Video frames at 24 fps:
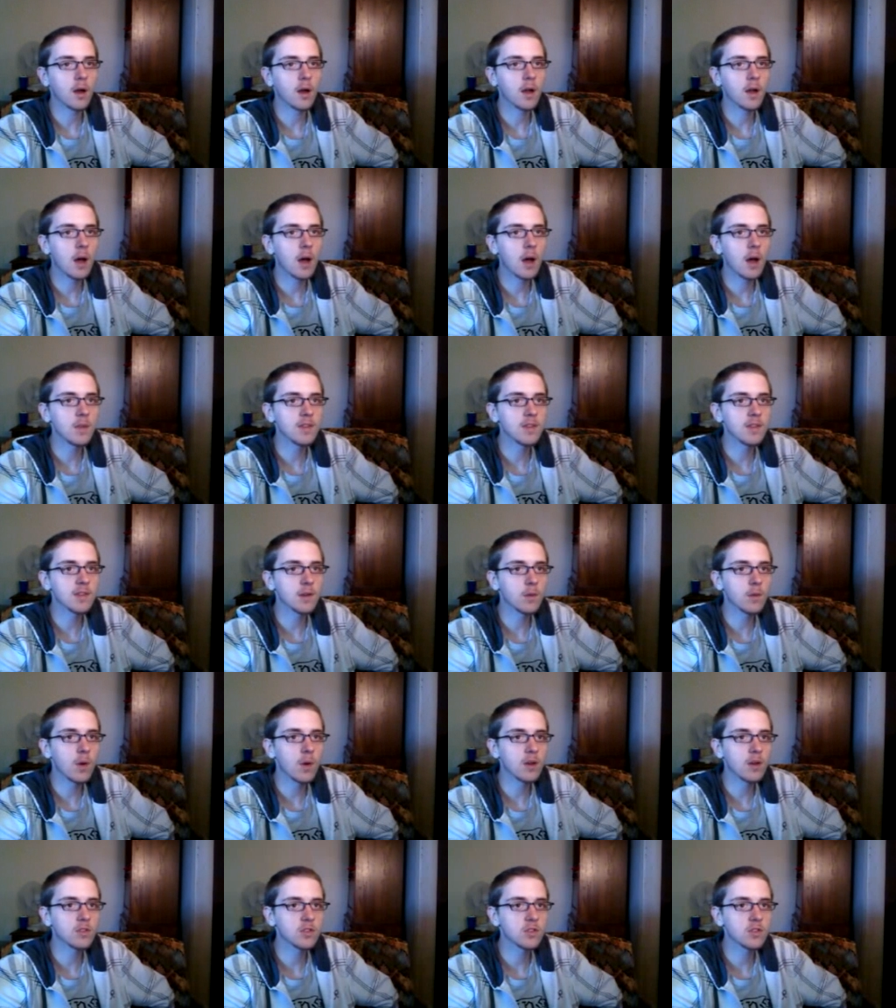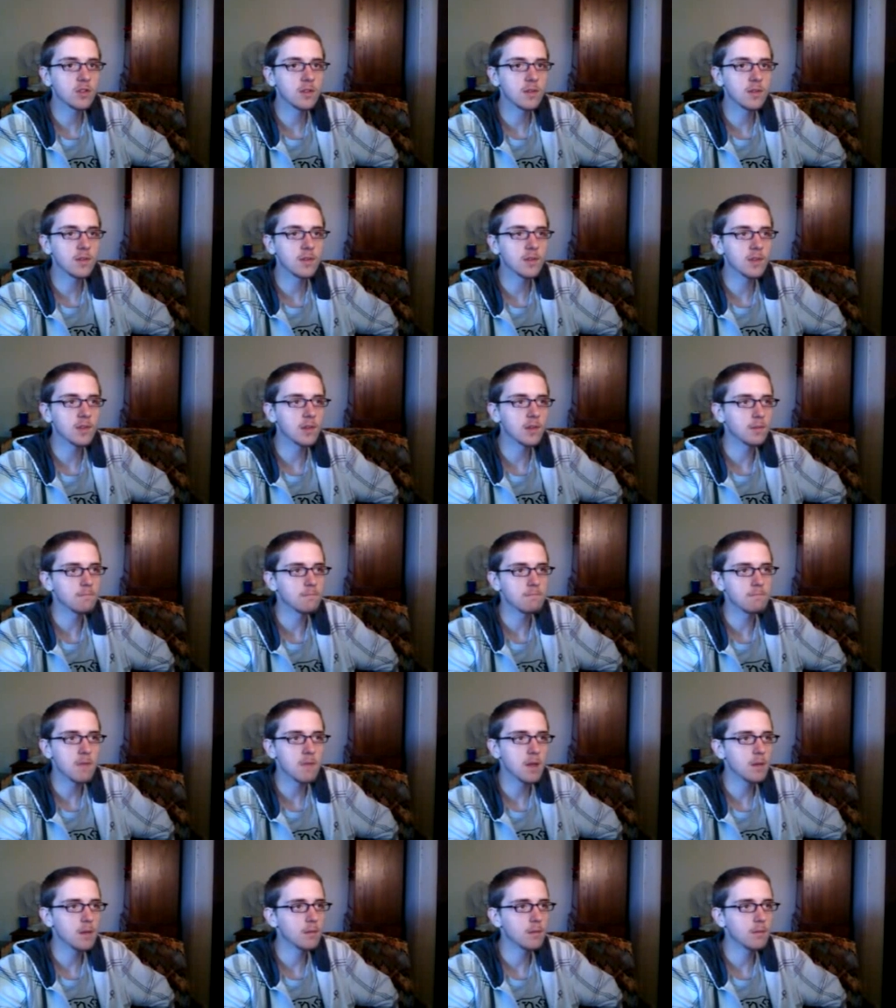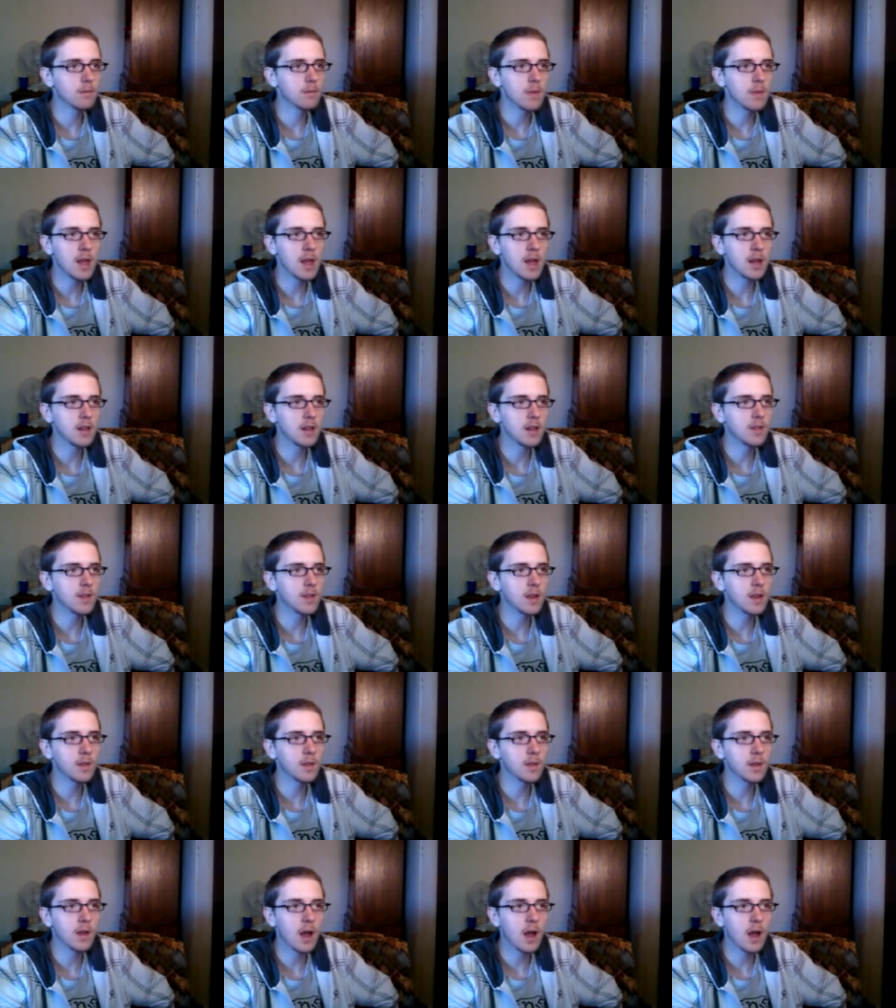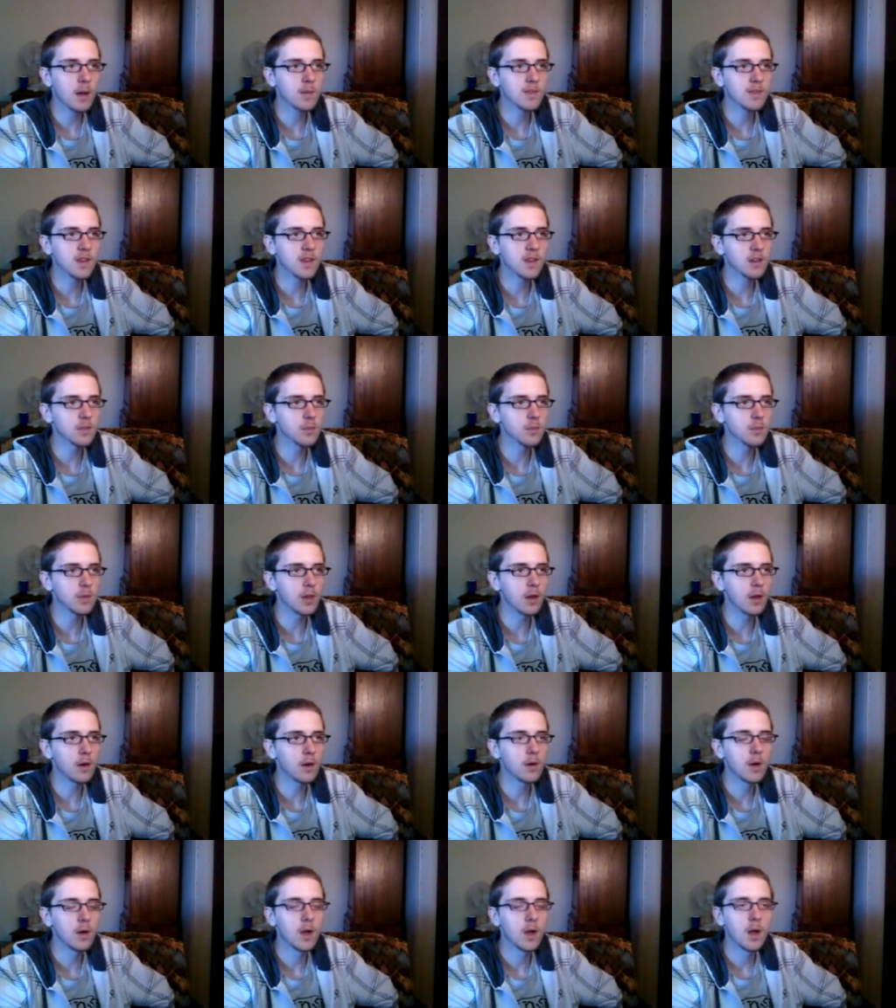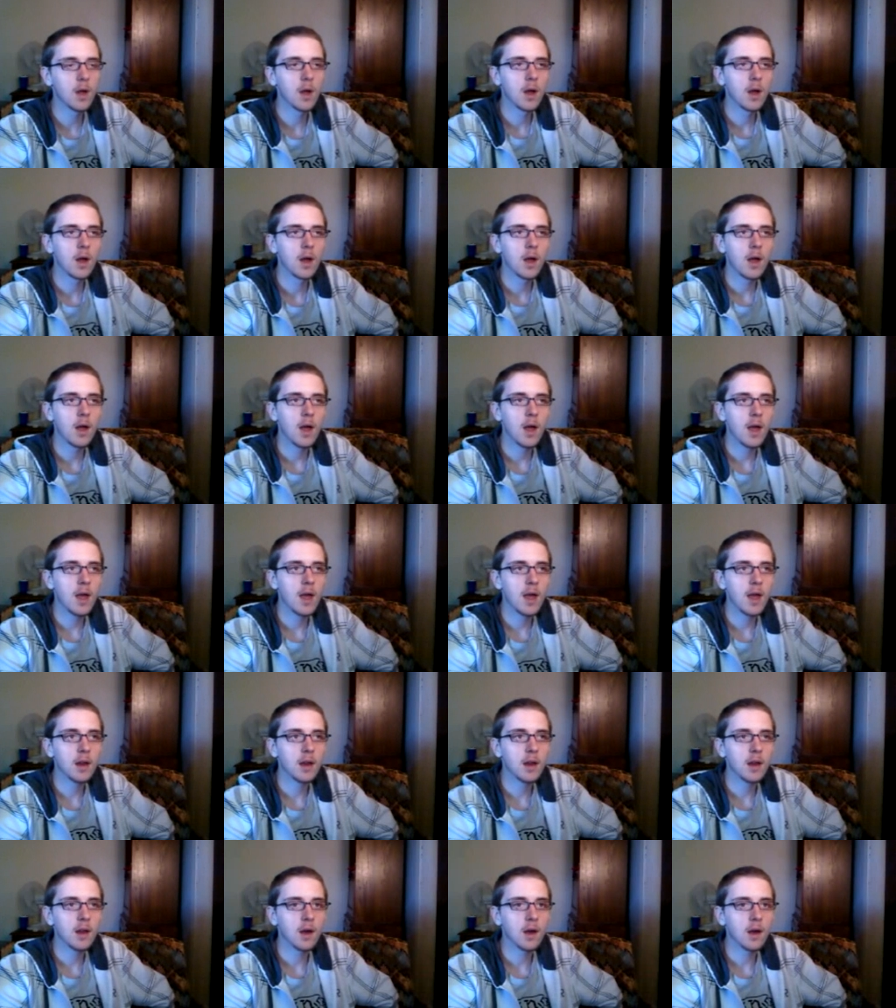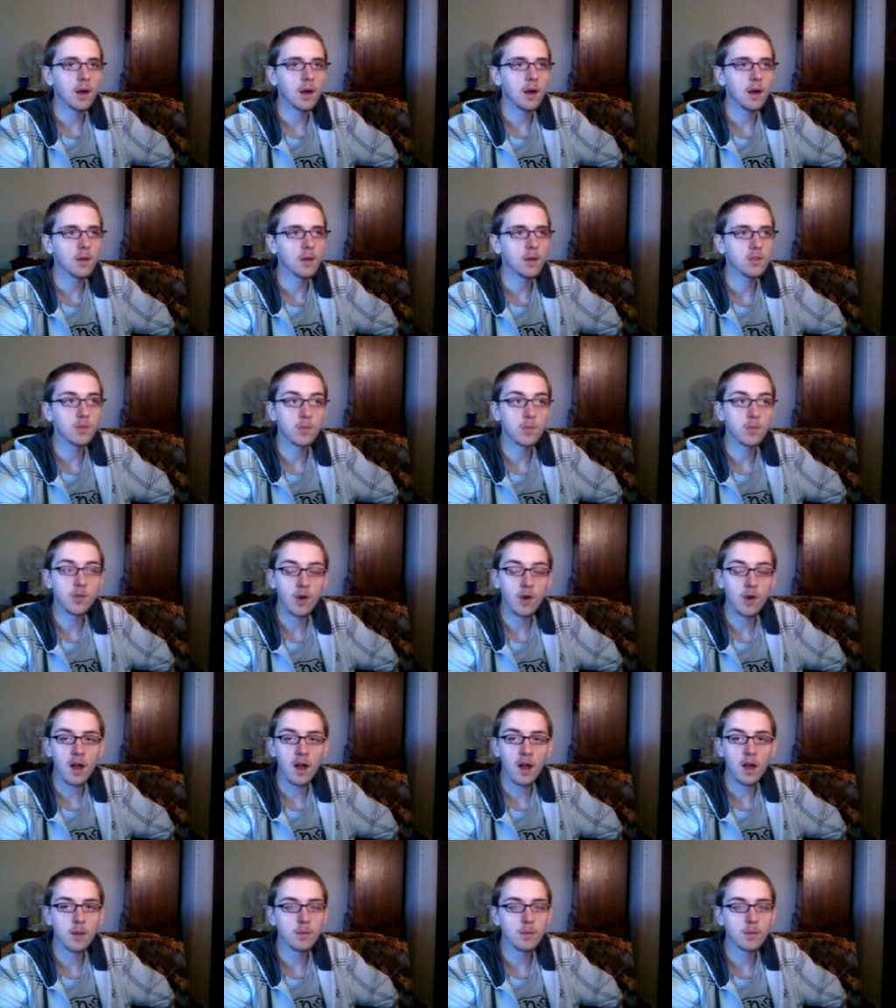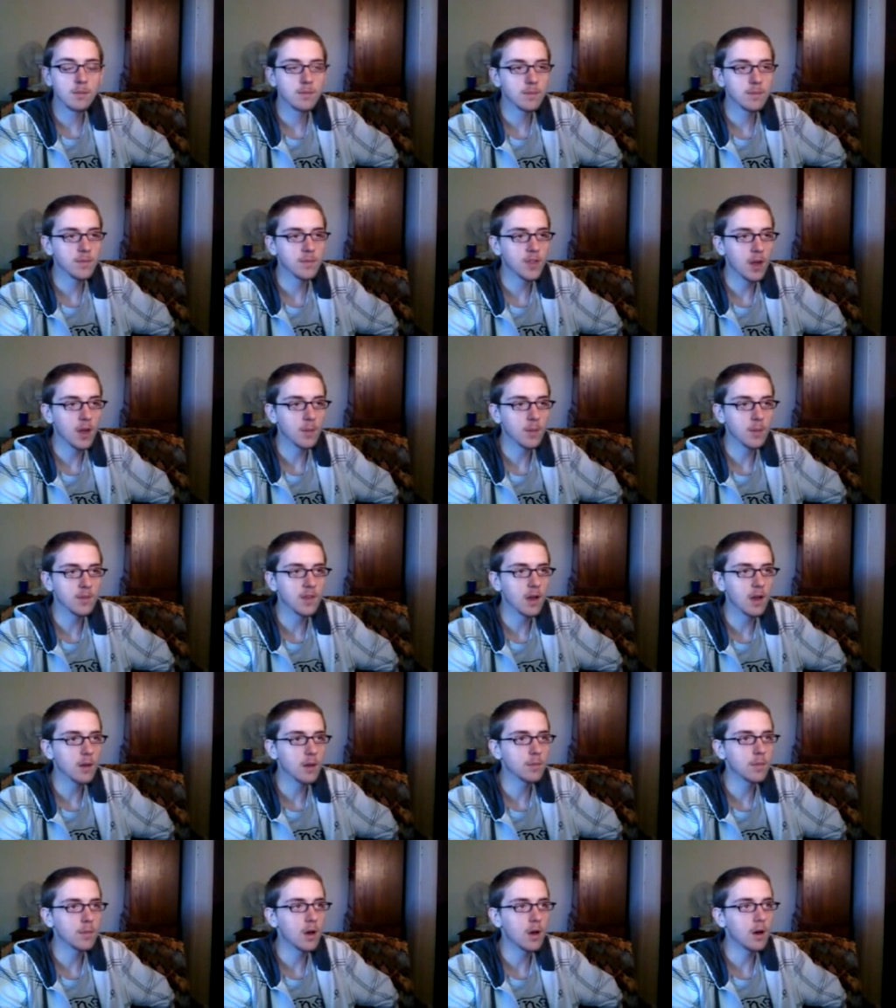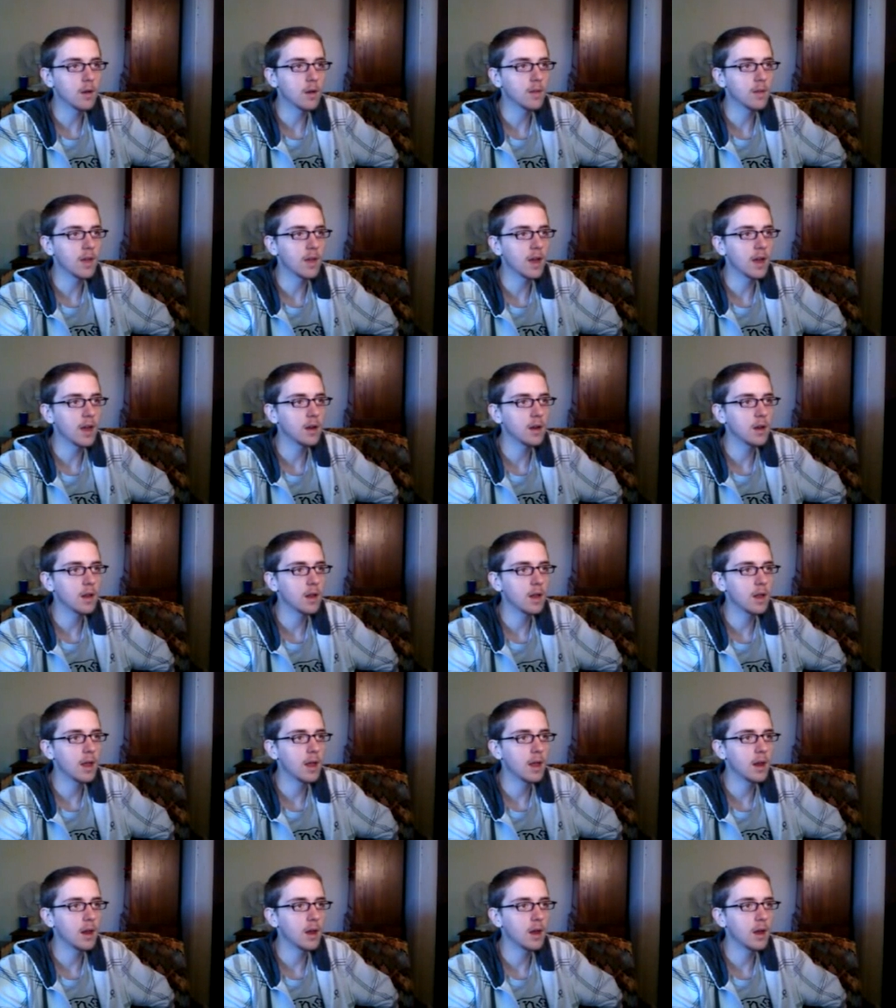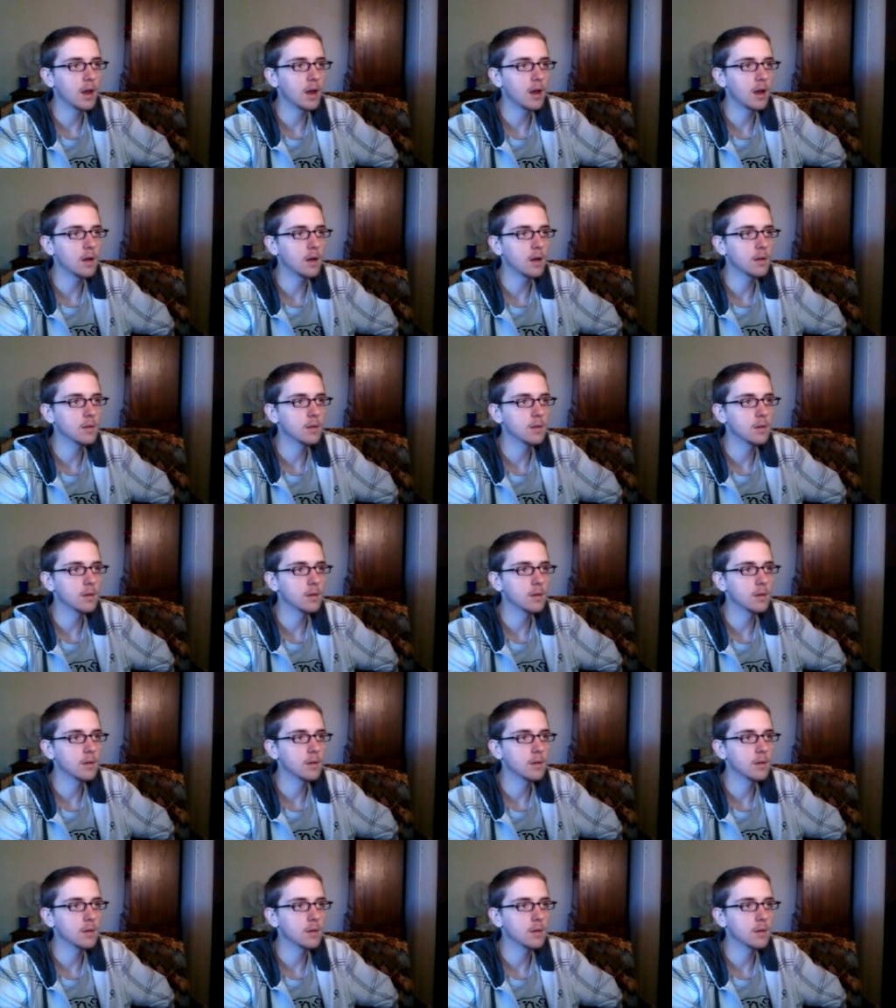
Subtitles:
comments and questions and anything in the comment section below. And subscribe, thumbs up, all that, and,